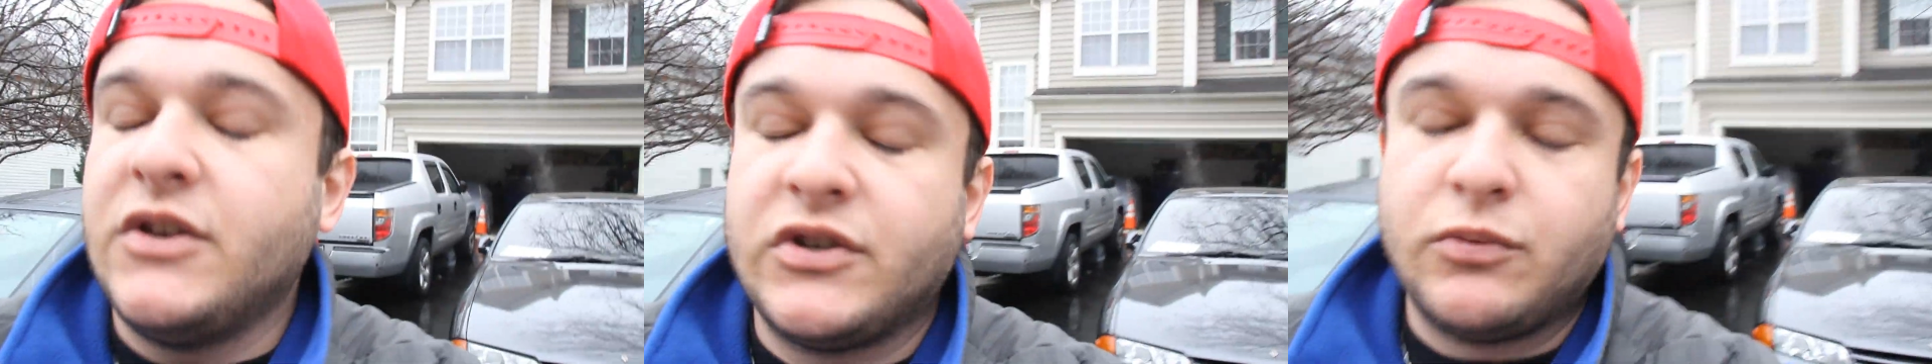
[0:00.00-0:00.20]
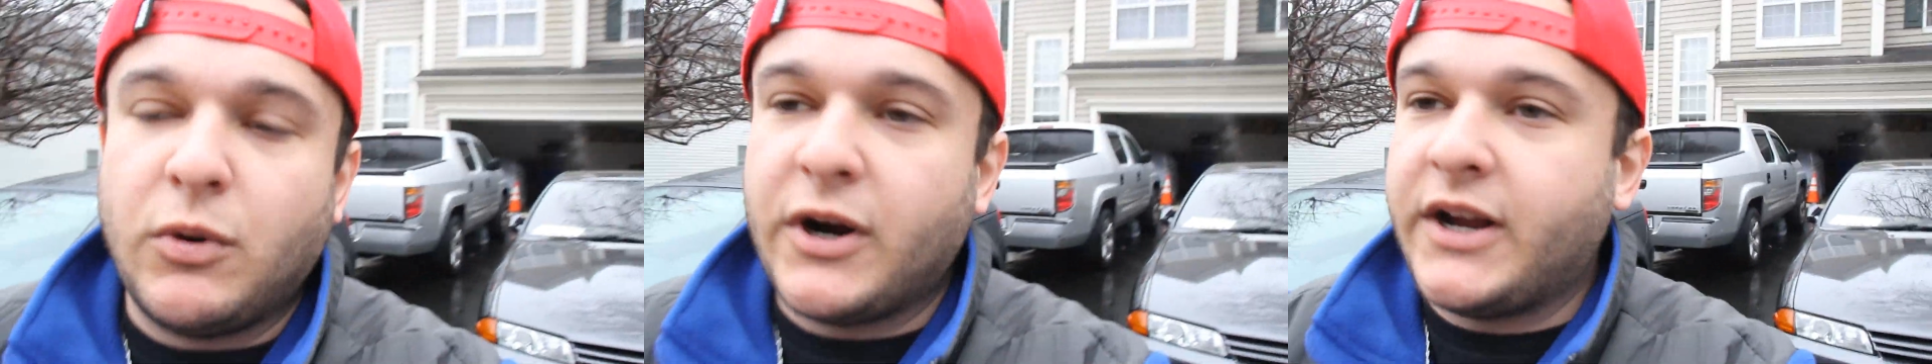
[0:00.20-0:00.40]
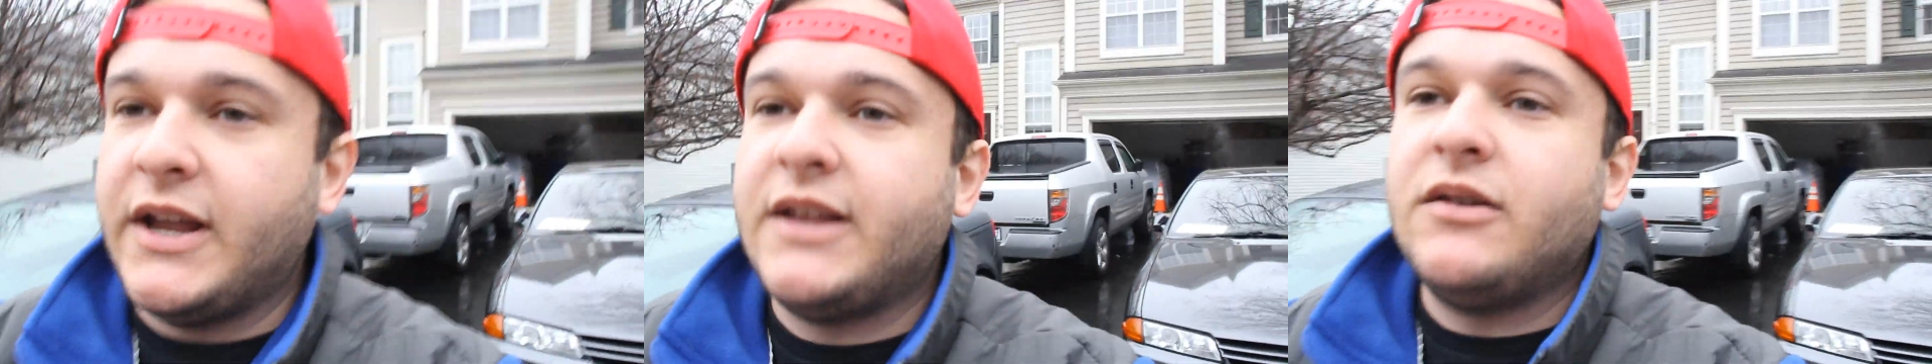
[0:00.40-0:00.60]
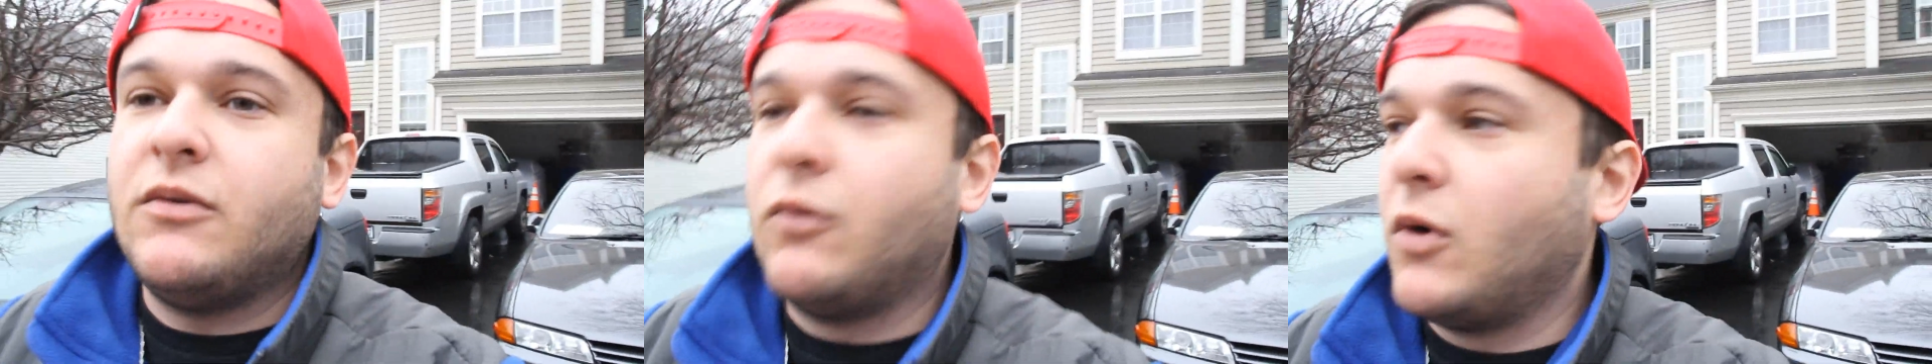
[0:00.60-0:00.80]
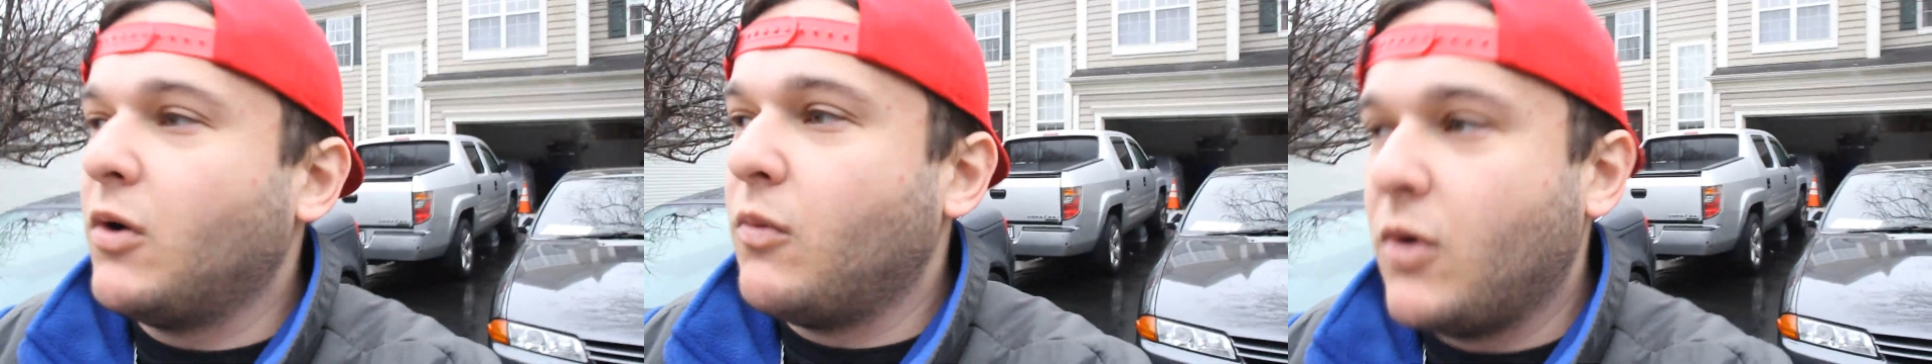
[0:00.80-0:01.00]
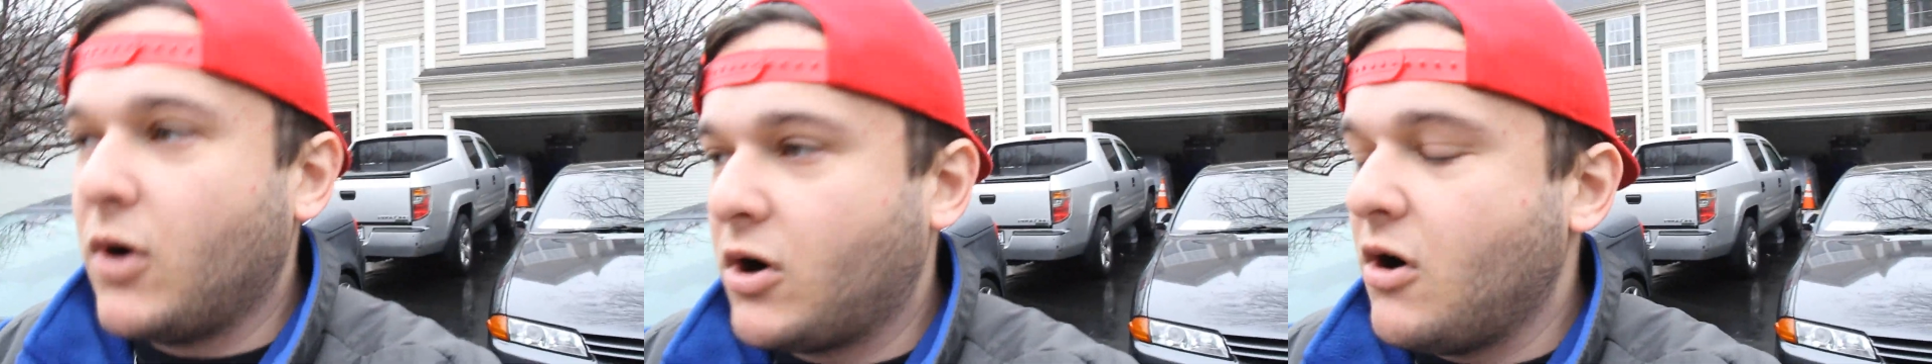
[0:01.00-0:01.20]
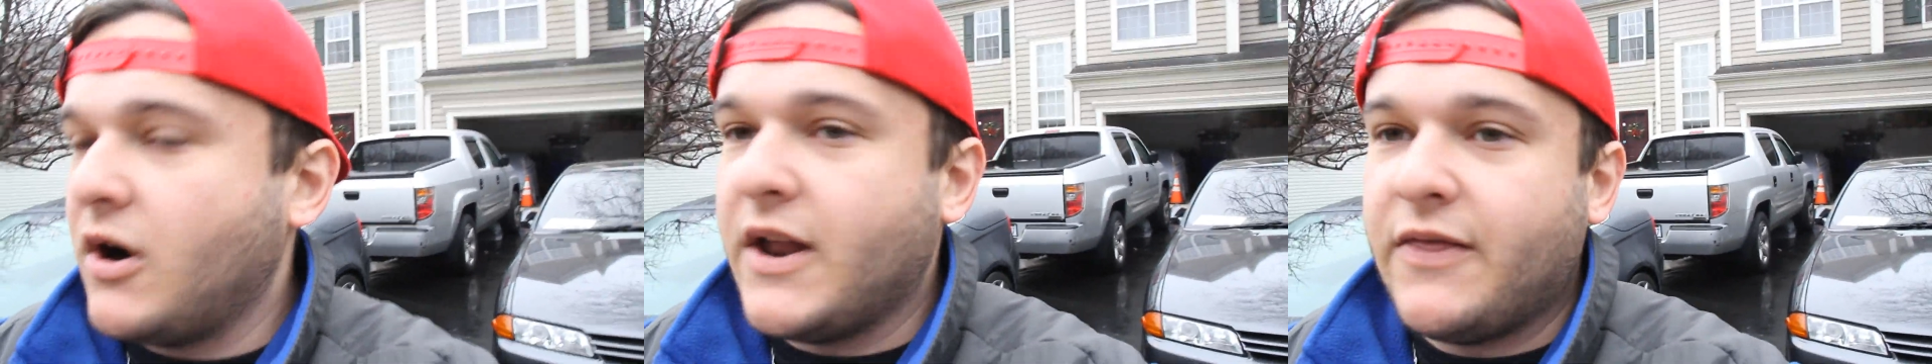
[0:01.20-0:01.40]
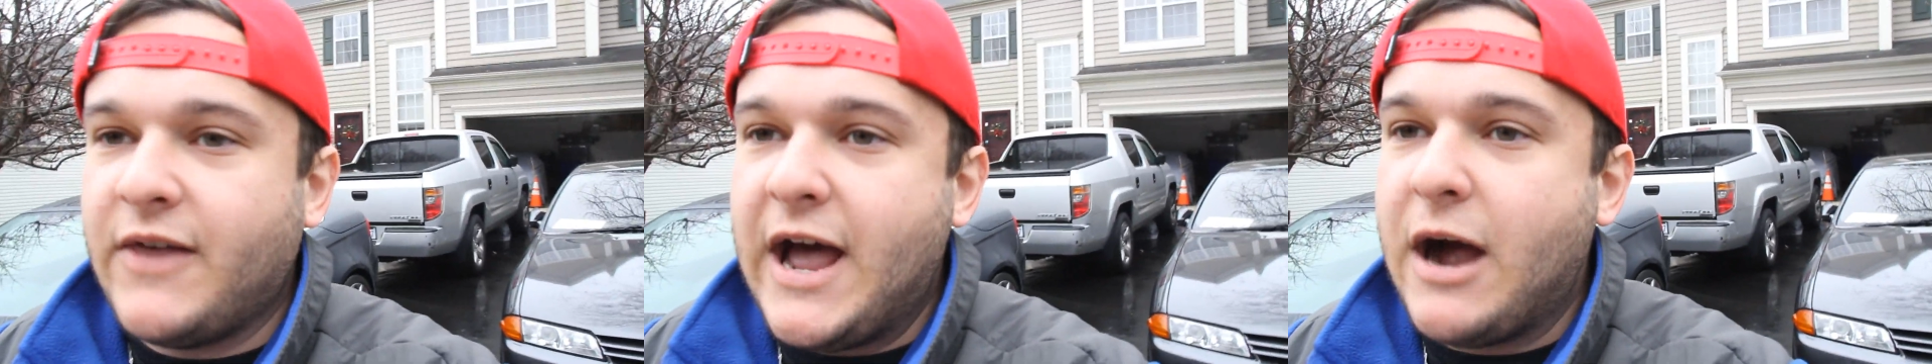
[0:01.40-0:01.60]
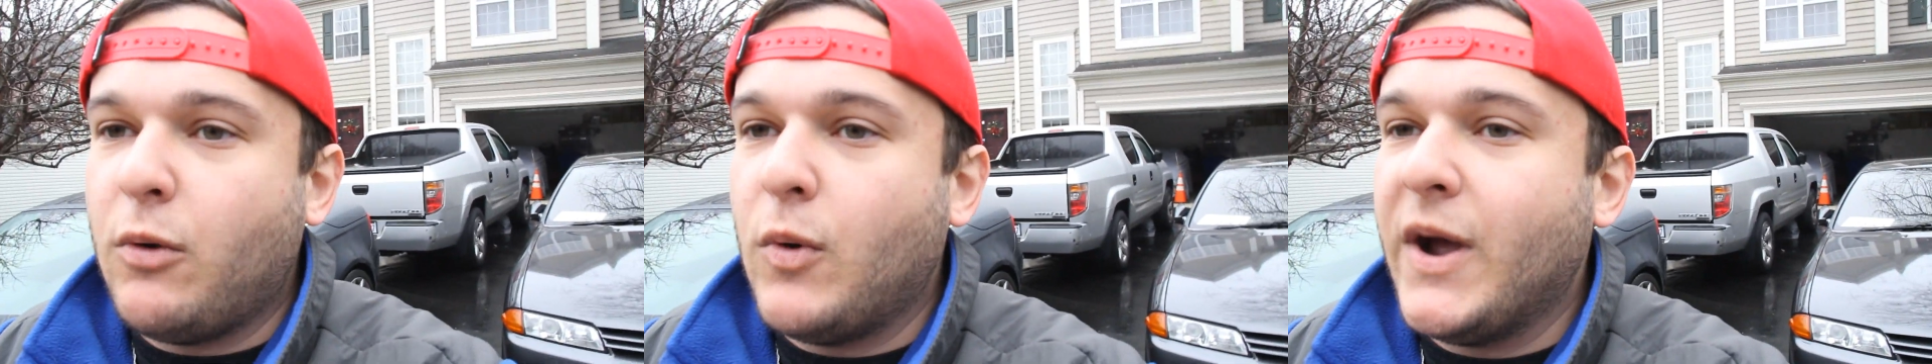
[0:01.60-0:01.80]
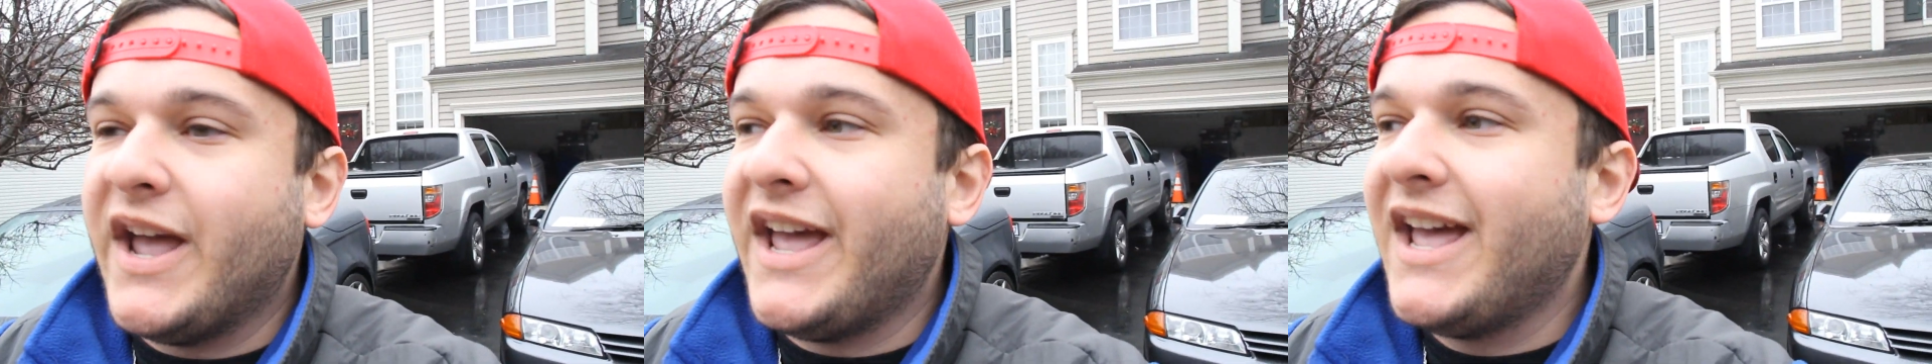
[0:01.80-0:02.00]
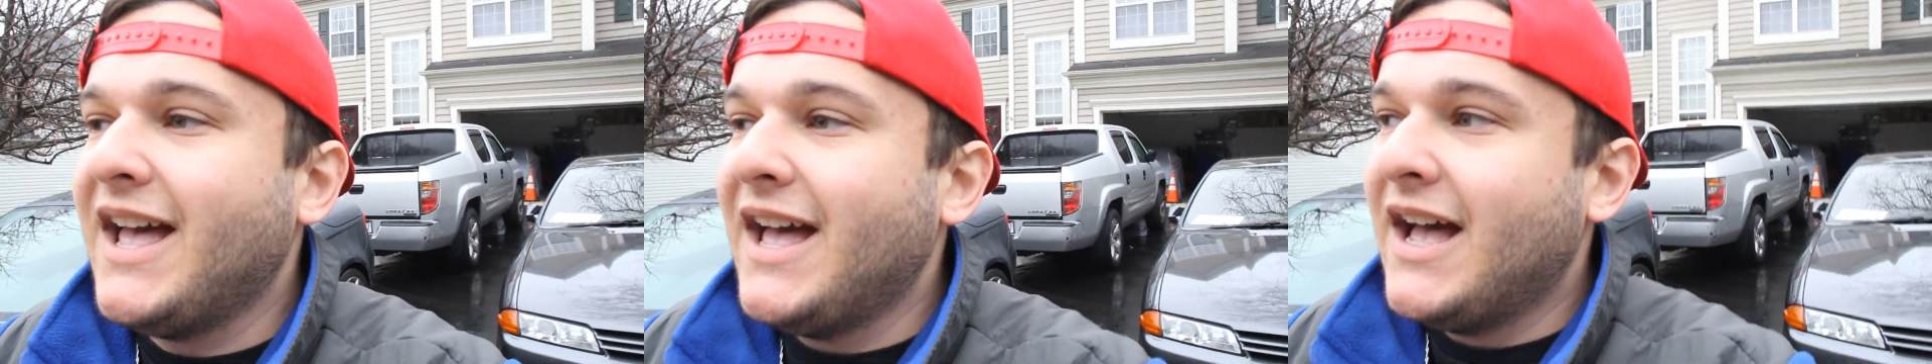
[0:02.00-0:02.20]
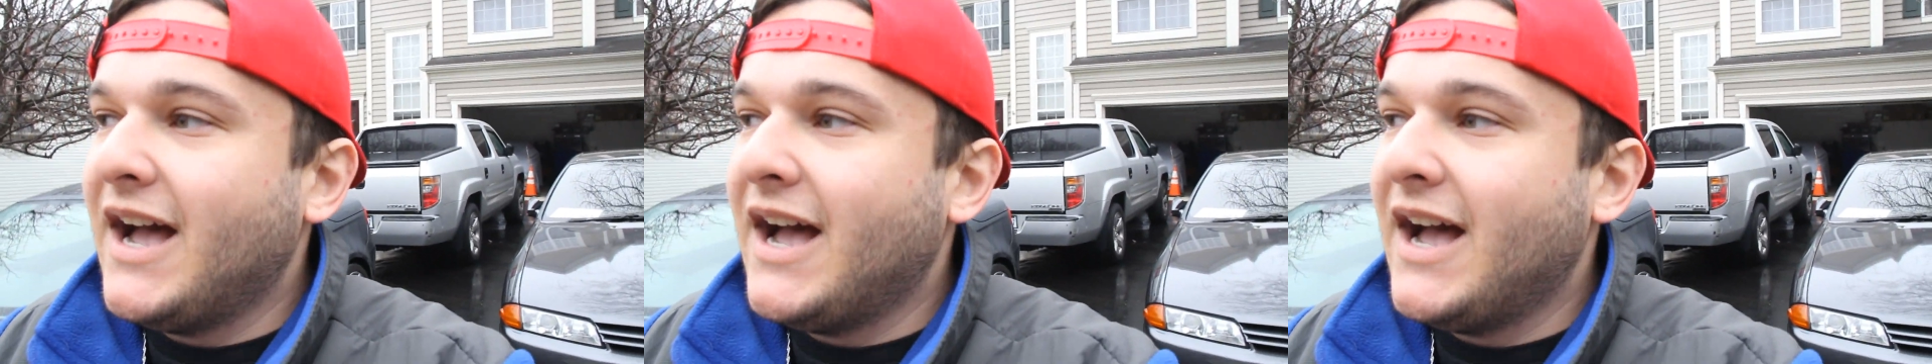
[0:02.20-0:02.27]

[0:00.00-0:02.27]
then just work on it that way.